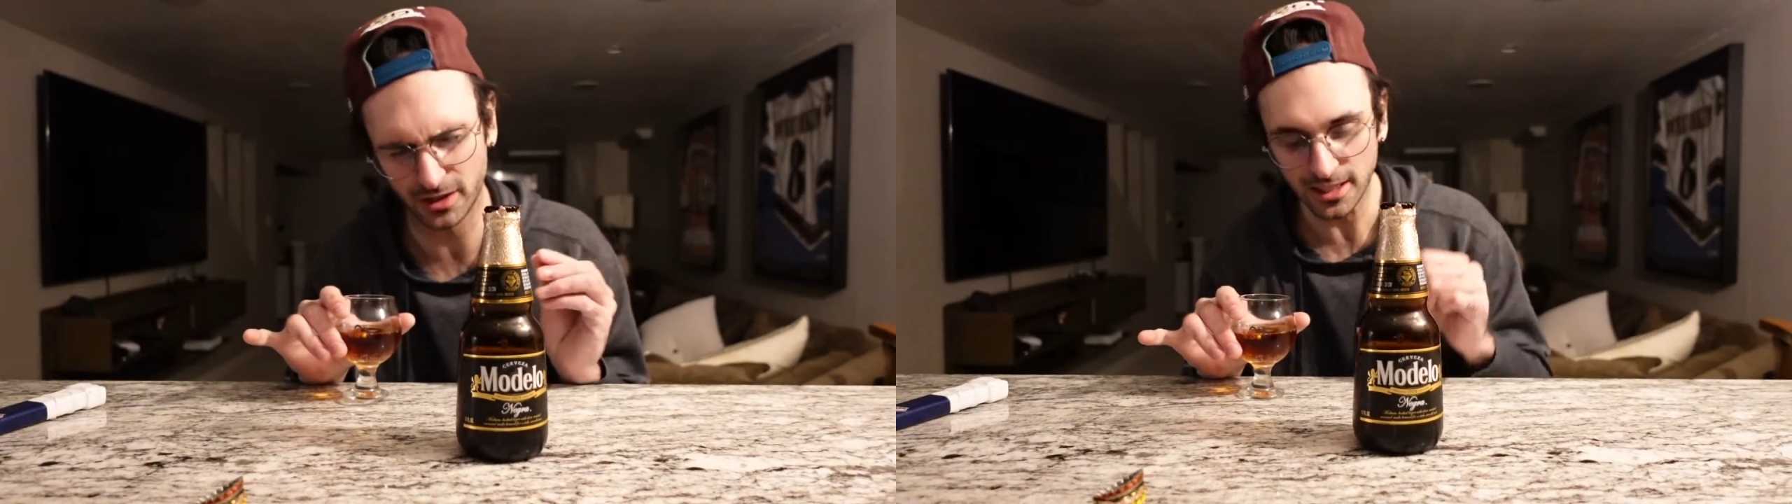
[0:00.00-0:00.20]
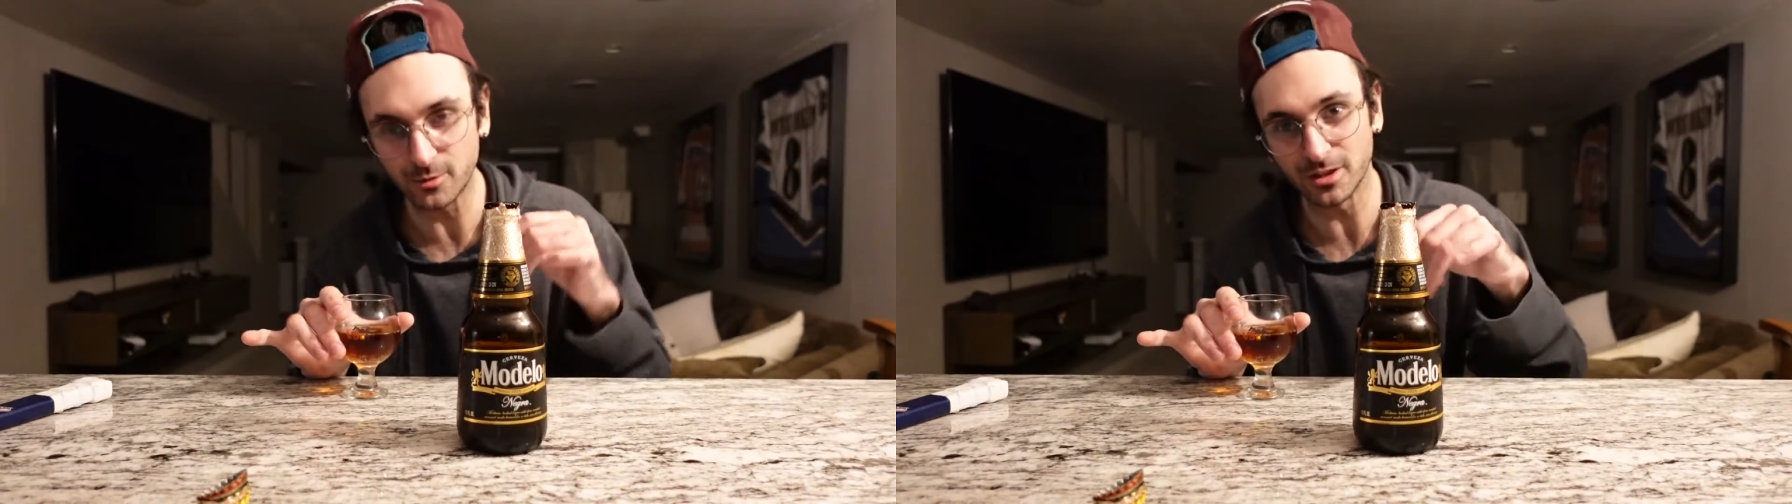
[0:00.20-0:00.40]

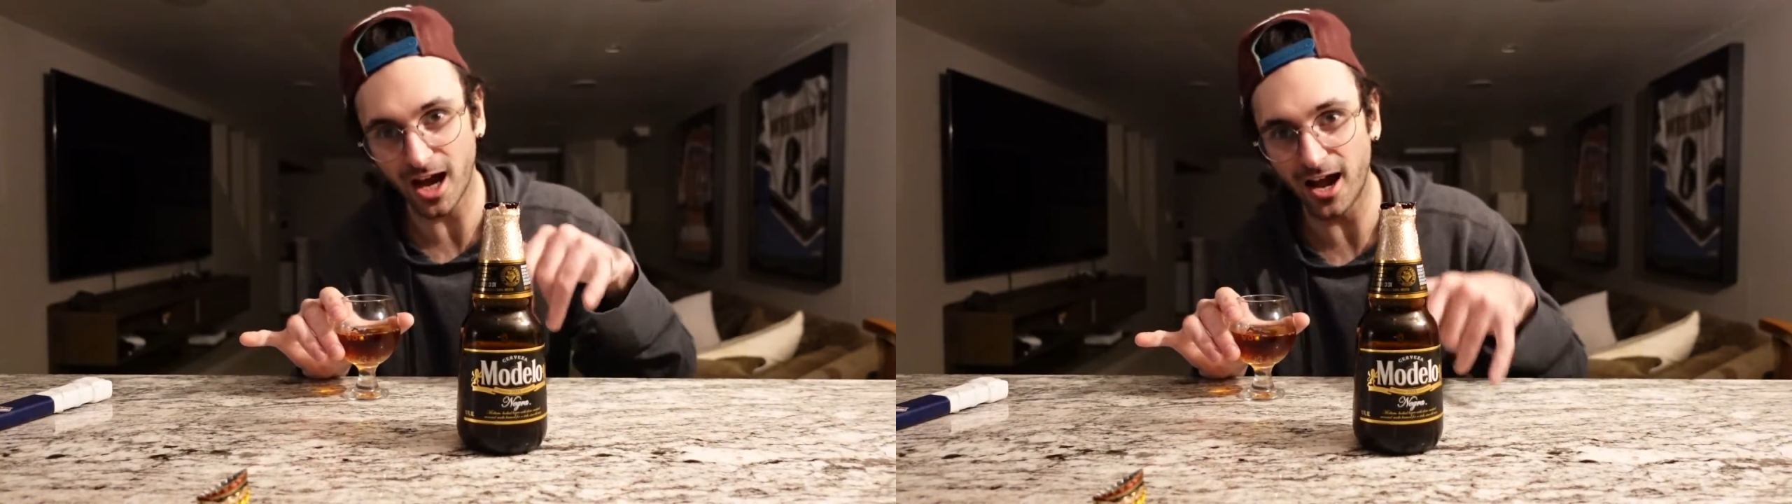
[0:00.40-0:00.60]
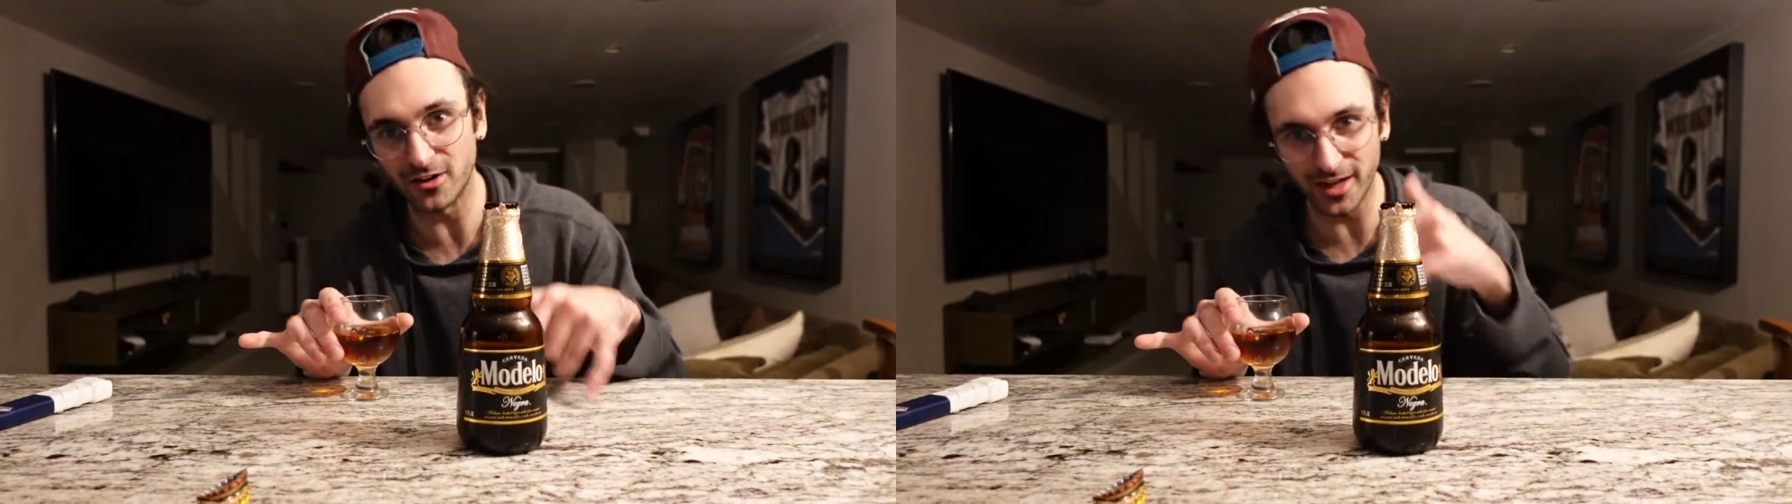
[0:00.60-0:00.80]
like when
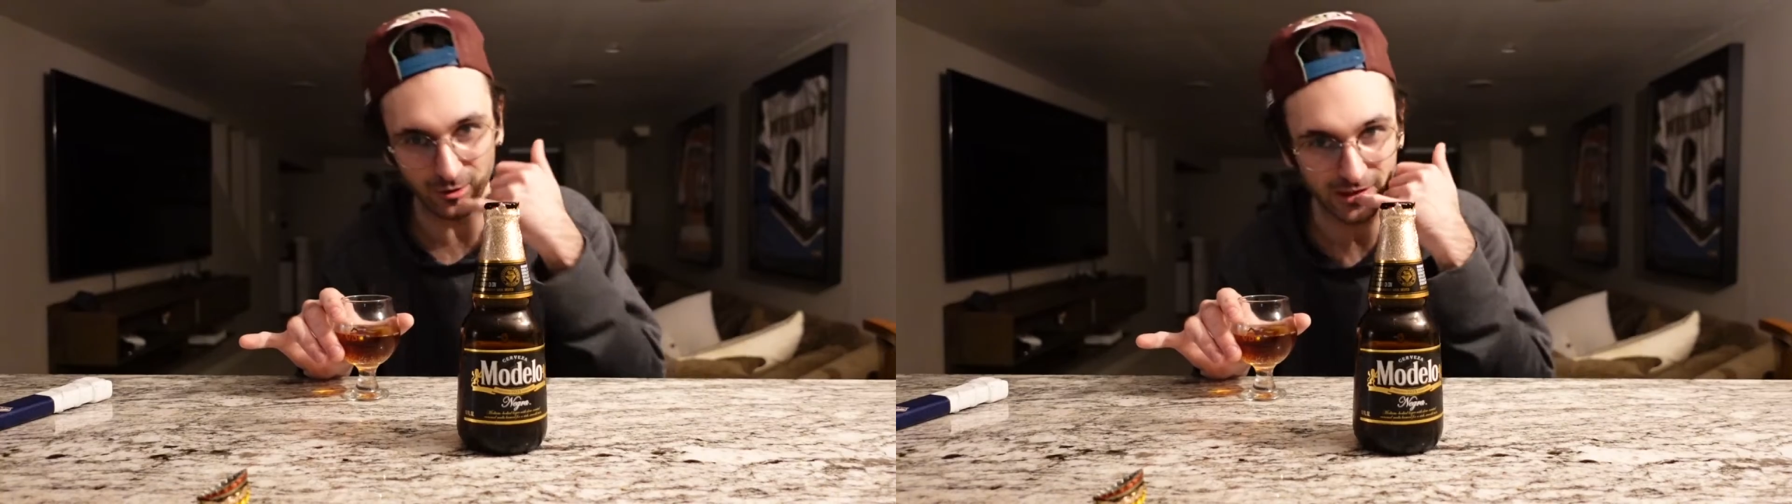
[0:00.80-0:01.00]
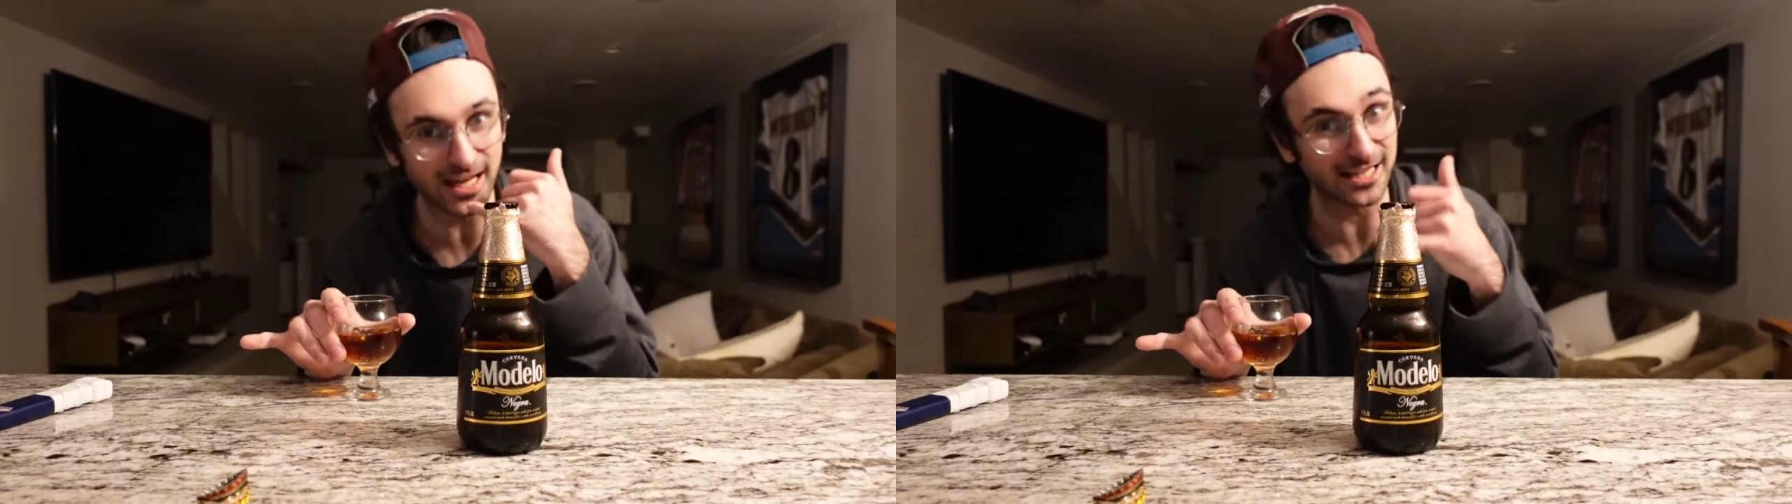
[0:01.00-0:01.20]
Kyle and I
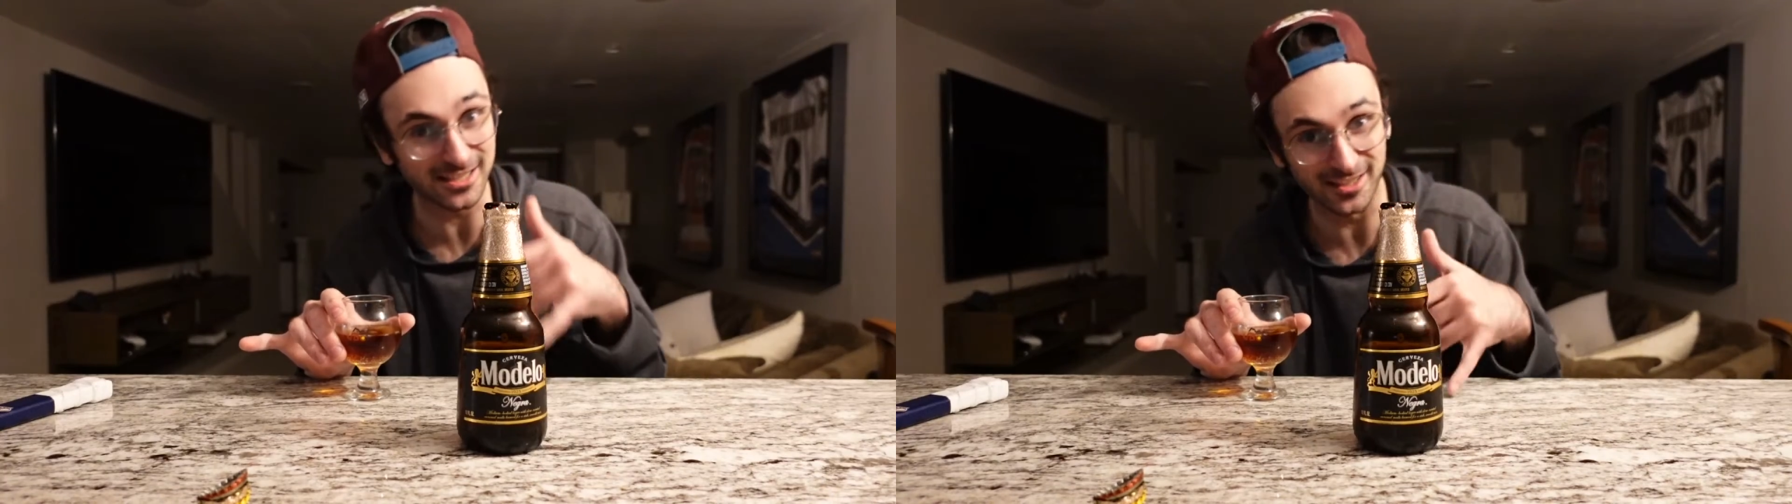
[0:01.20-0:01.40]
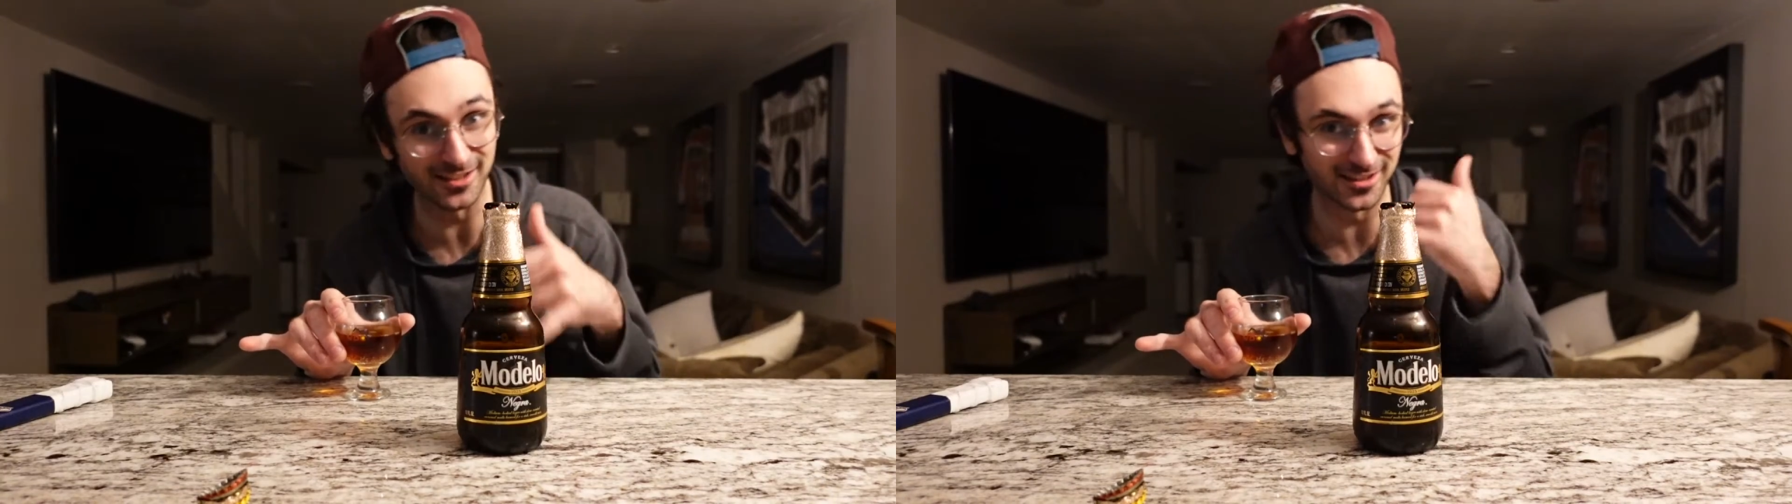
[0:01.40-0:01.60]
were testing,